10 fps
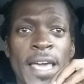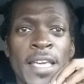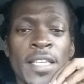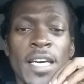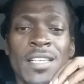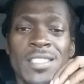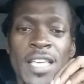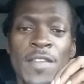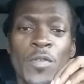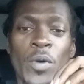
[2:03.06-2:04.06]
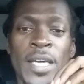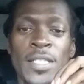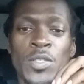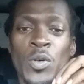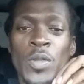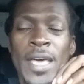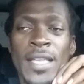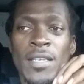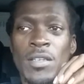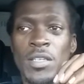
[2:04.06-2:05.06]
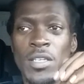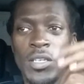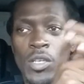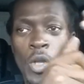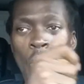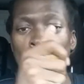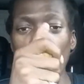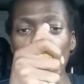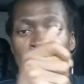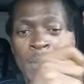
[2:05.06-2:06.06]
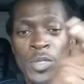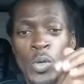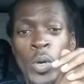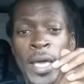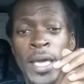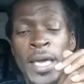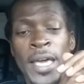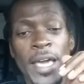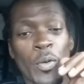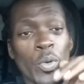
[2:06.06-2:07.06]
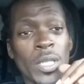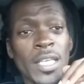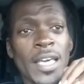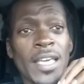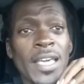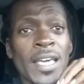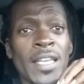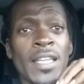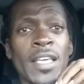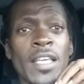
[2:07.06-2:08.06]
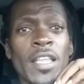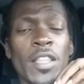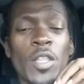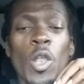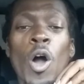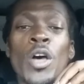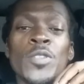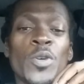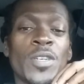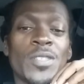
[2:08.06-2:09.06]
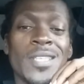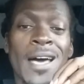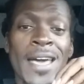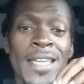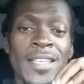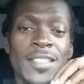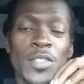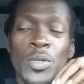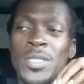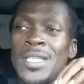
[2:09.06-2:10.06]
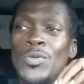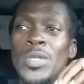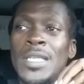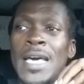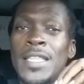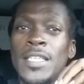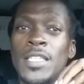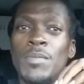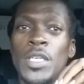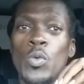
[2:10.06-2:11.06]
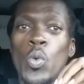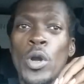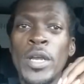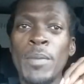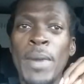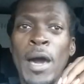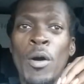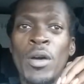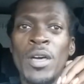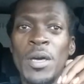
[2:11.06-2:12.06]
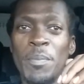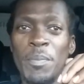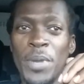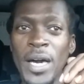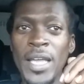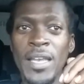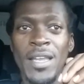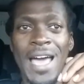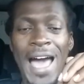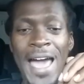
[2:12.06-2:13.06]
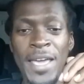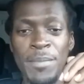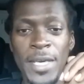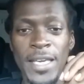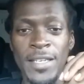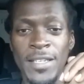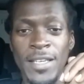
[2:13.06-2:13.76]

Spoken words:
in a safe way so that no harm comes your way. And really, again, the law is on your side, so there's really nothing to be worried about. But I admit,